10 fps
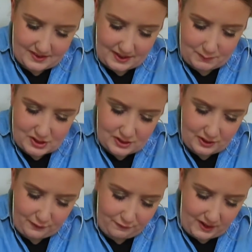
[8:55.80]
I'm just not
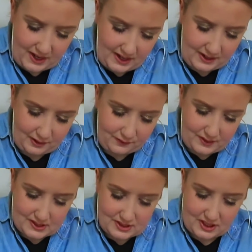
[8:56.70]
a fan of
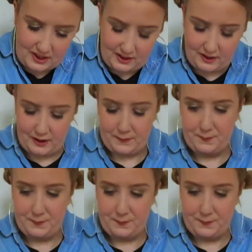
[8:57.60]
this yellow.